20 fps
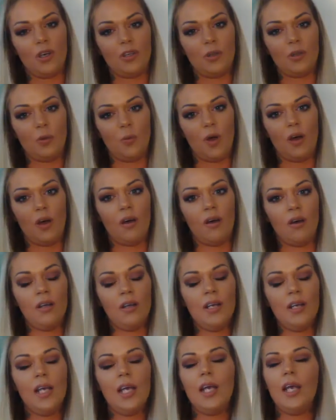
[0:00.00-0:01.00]
on the
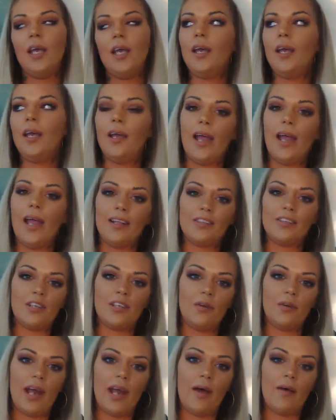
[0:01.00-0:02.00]
wall. And
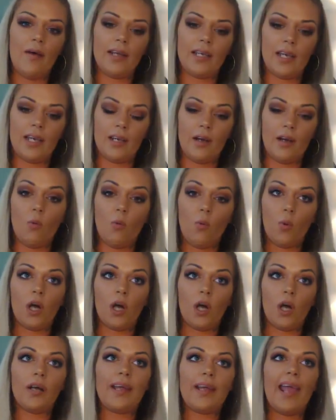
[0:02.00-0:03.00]
so now I can
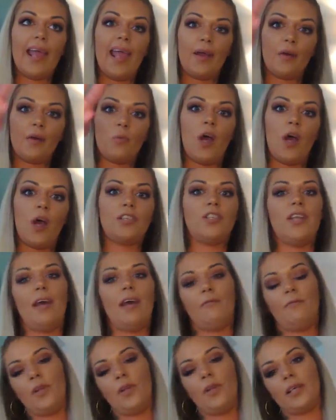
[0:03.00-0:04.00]
work and watch
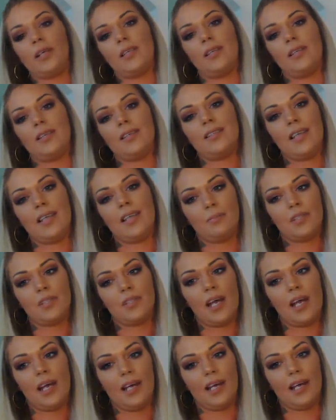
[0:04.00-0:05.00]
Netflix at the same
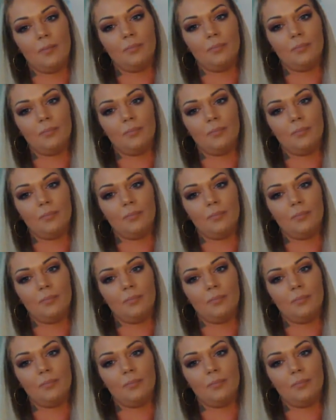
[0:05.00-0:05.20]
time.